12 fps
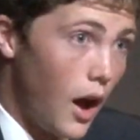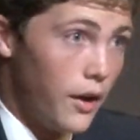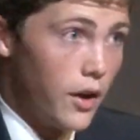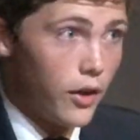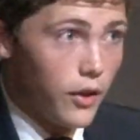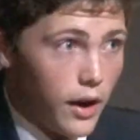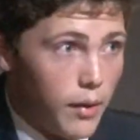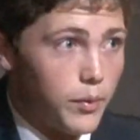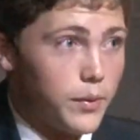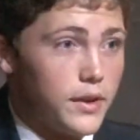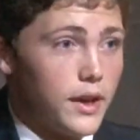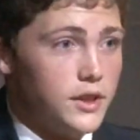Another
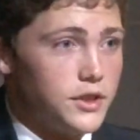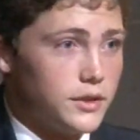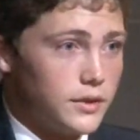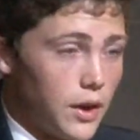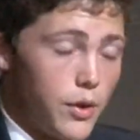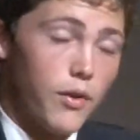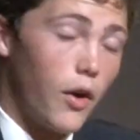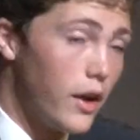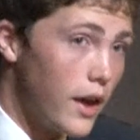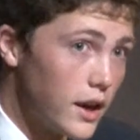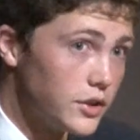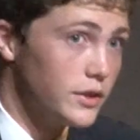implementation that we've
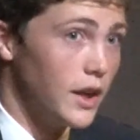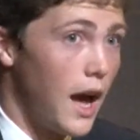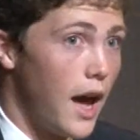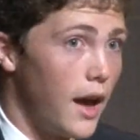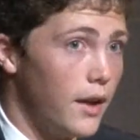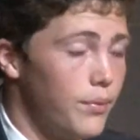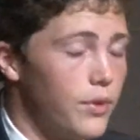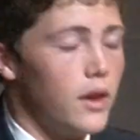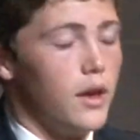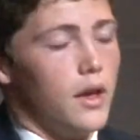already actually had